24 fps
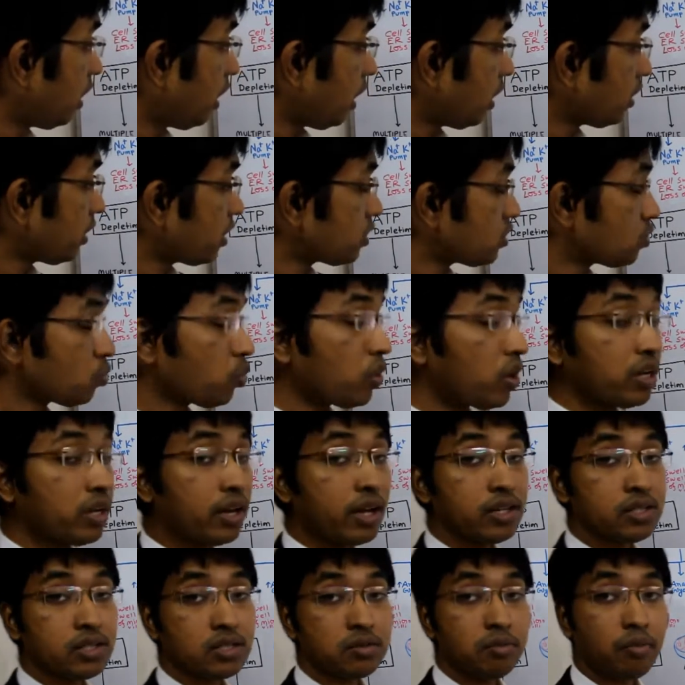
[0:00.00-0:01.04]
and as well
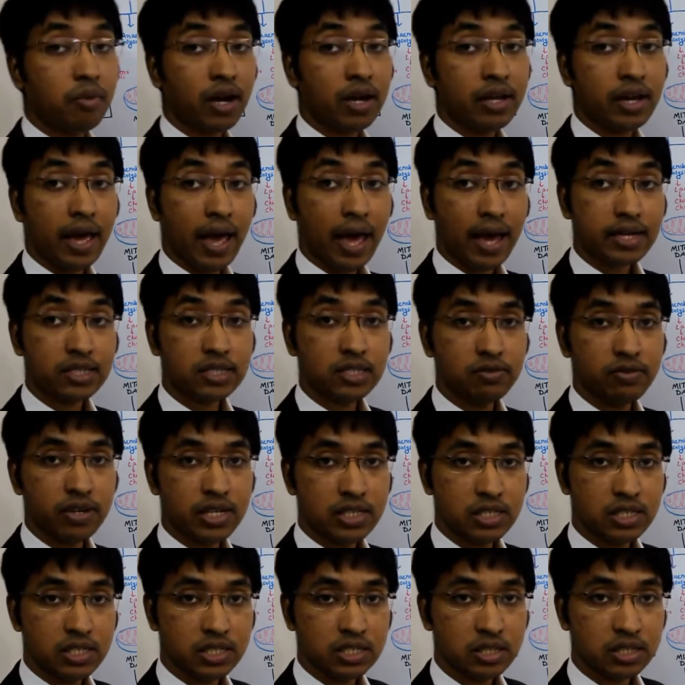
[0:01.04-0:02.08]
as by
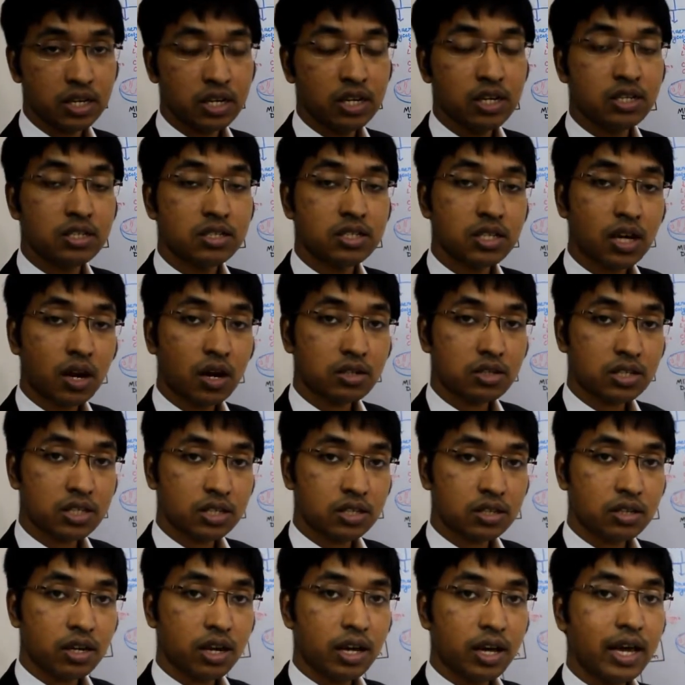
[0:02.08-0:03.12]
activating
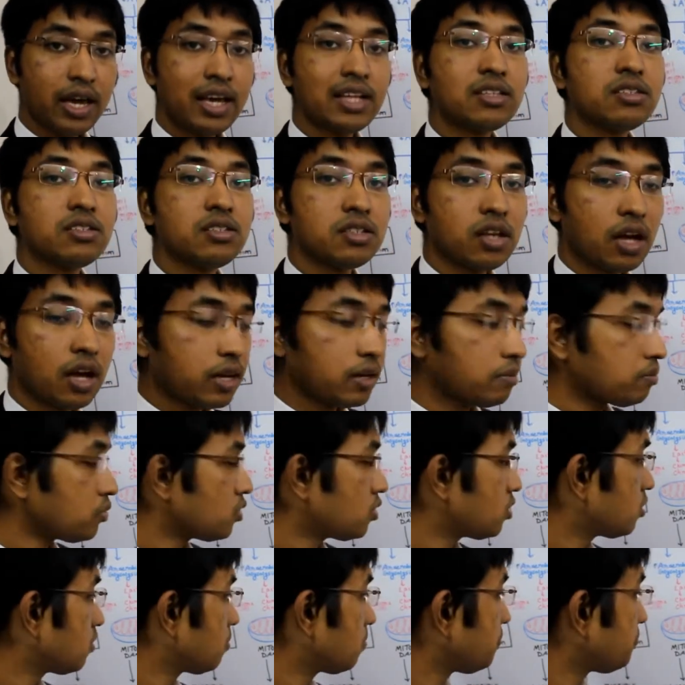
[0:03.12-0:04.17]
certain
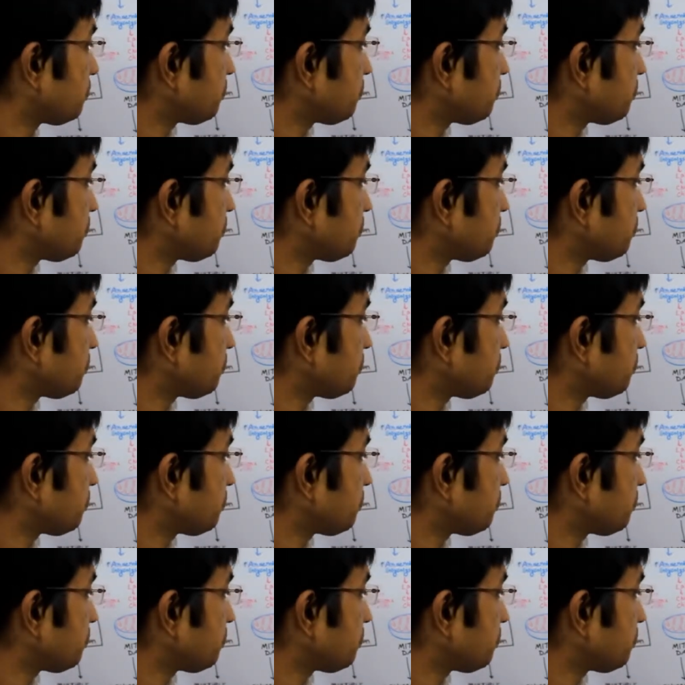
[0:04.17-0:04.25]
enzymes.